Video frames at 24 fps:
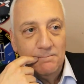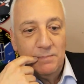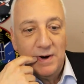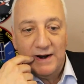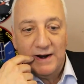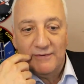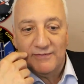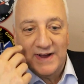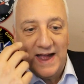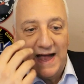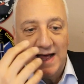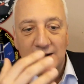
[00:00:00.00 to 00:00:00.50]

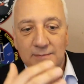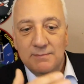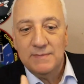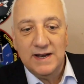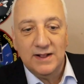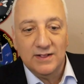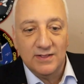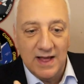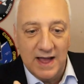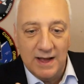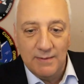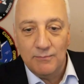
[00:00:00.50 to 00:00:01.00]
But I've gotten to
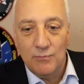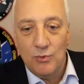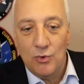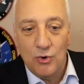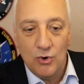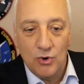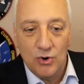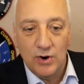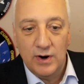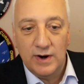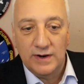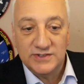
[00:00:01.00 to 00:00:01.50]
meet a lot
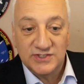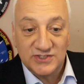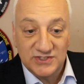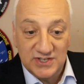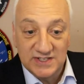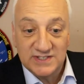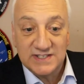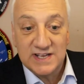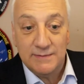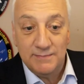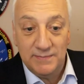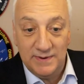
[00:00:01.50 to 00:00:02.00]
more
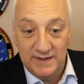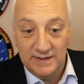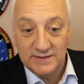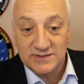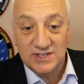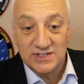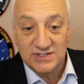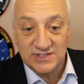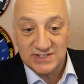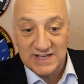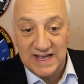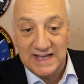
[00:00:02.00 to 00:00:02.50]
since I be,
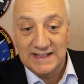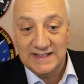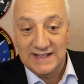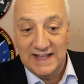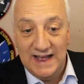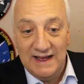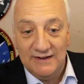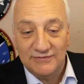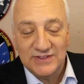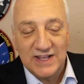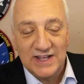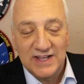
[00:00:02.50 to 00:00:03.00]
since I
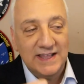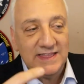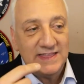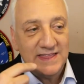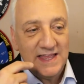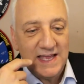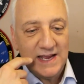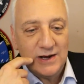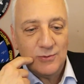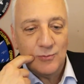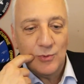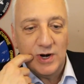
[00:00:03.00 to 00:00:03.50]
left. I
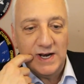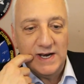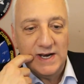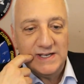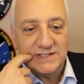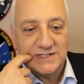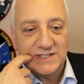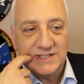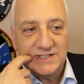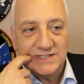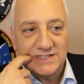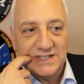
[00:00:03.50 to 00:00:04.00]
think what it
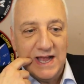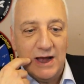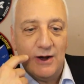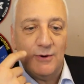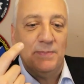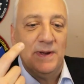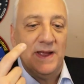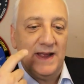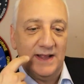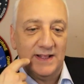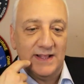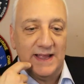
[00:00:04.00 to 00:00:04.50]
is is now
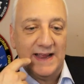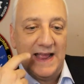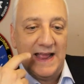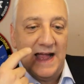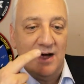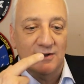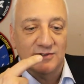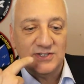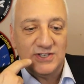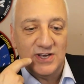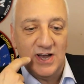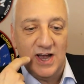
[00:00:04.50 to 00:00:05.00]
being like
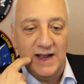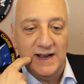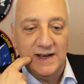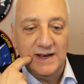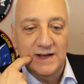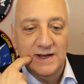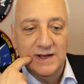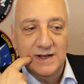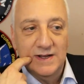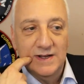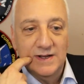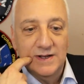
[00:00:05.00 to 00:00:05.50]

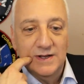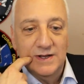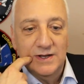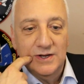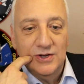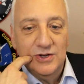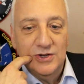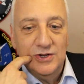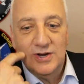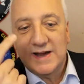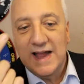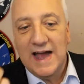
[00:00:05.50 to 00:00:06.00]
outside.
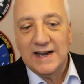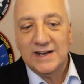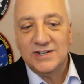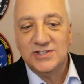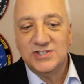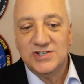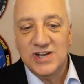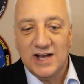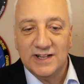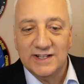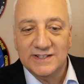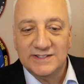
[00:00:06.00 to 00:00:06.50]
You're kind
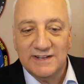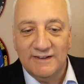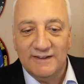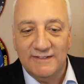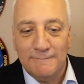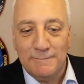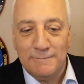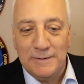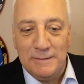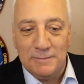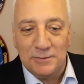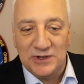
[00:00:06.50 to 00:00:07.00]
of jealous
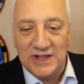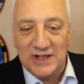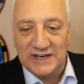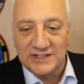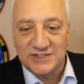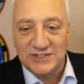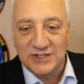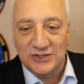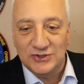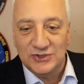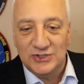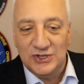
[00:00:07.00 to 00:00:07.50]
of the people that
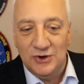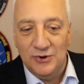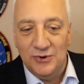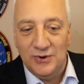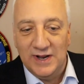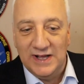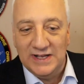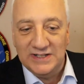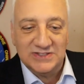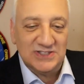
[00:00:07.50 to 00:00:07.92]
are still doing